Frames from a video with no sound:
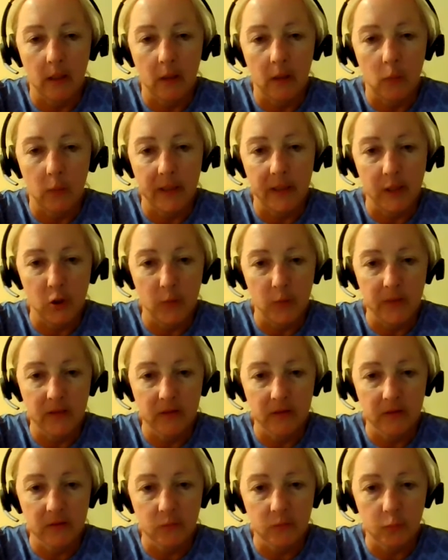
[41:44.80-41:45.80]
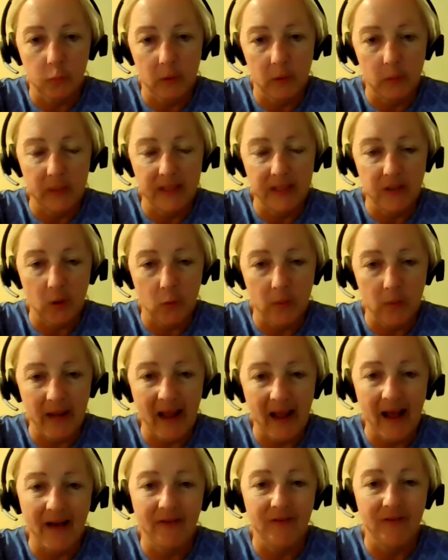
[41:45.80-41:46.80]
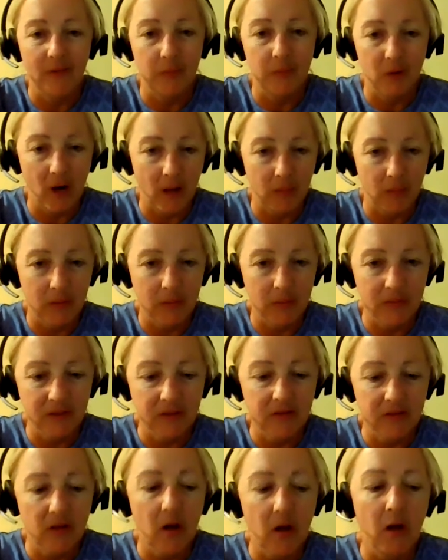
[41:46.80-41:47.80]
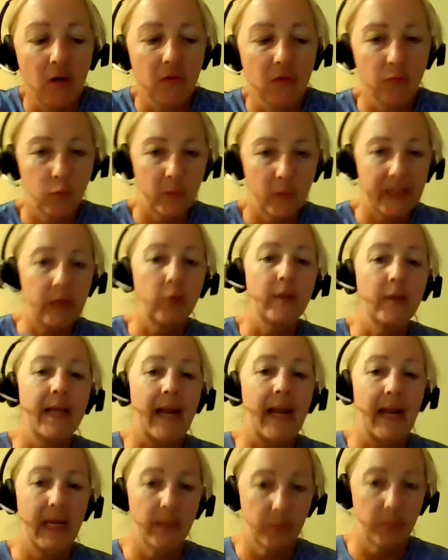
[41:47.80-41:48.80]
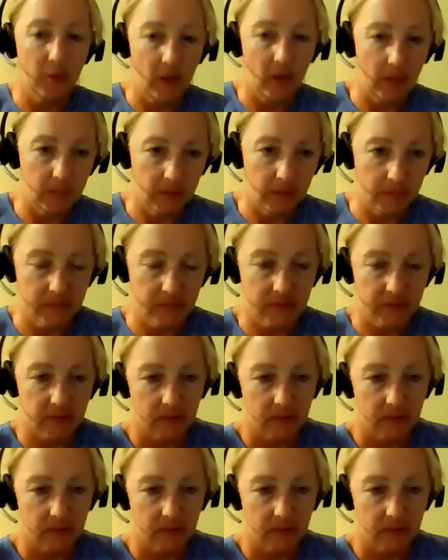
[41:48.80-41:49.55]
when we don't have a problem to solve, we create problems,